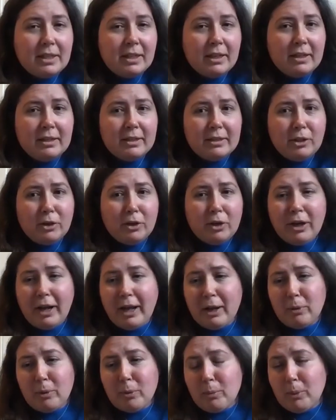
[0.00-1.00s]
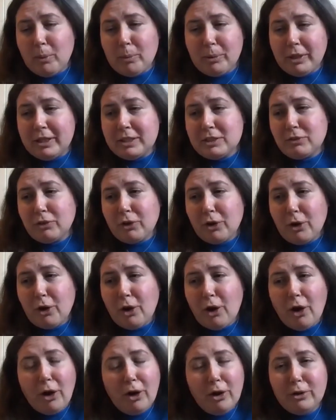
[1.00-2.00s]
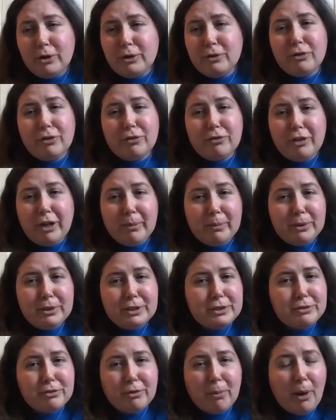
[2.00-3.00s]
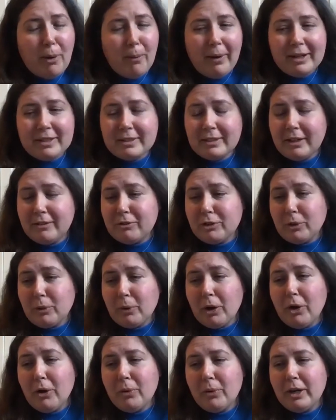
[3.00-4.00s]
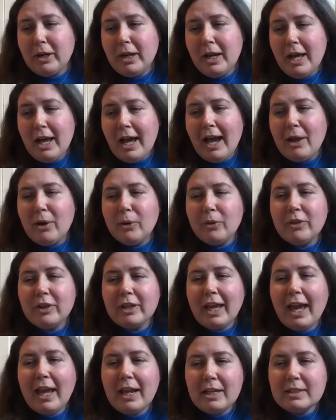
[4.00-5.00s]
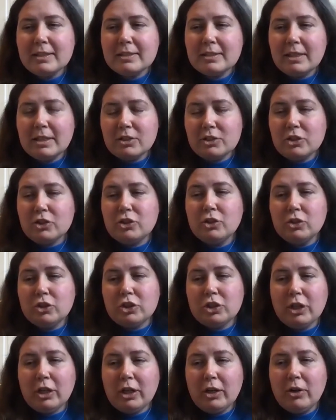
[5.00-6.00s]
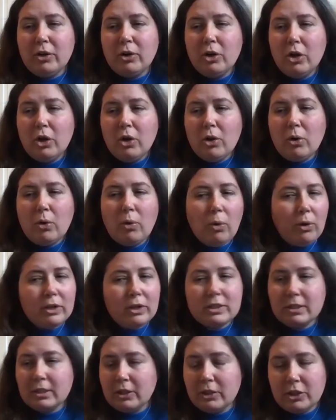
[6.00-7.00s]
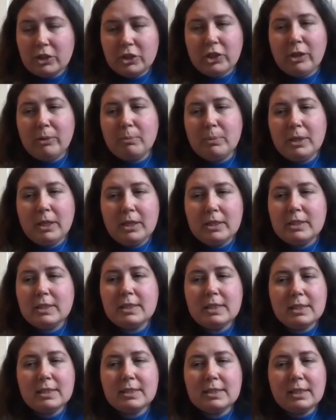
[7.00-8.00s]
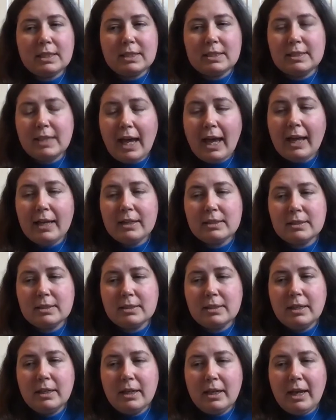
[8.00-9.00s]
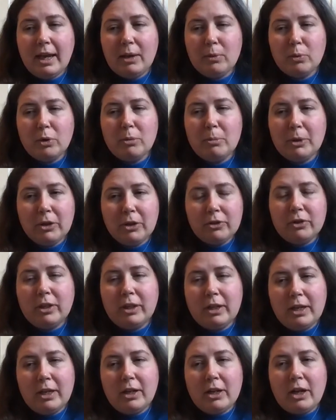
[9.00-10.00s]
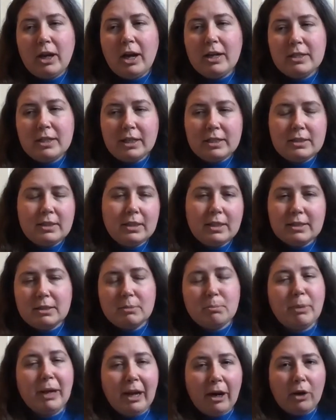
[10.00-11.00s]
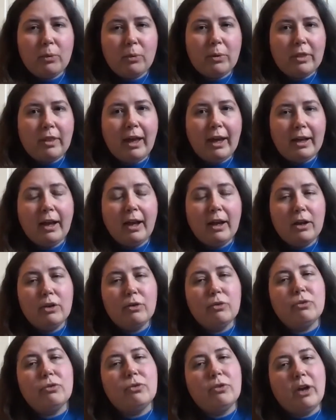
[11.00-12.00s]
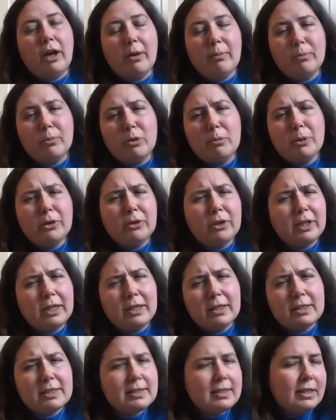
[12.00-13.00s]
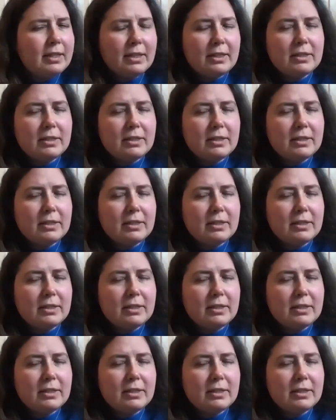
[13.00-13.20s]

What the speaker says: a good and equitable place for all and for families from all walks of life to grow. And I don't think any institution or its leadership sees success and rebuilding in a context that isn't paired with that kind of rebuilding in the city.